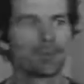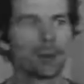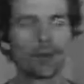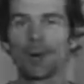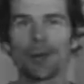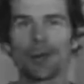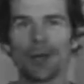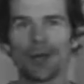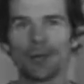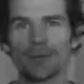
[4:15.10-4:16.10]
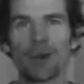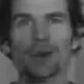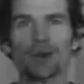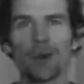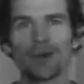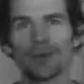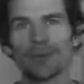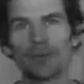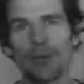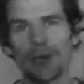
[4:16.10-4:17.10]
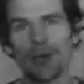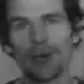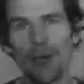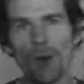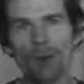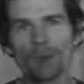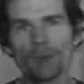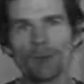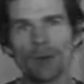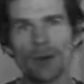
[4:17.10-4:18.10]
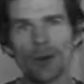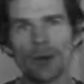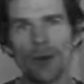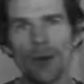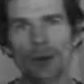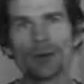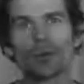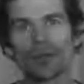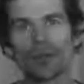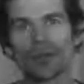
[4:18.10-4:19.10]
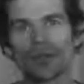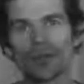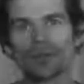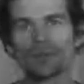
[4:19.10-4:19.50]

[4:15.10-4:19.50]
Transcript: That's all I can say. Thanks for watching. If you want to learn more, join the cult. We'll see you soon.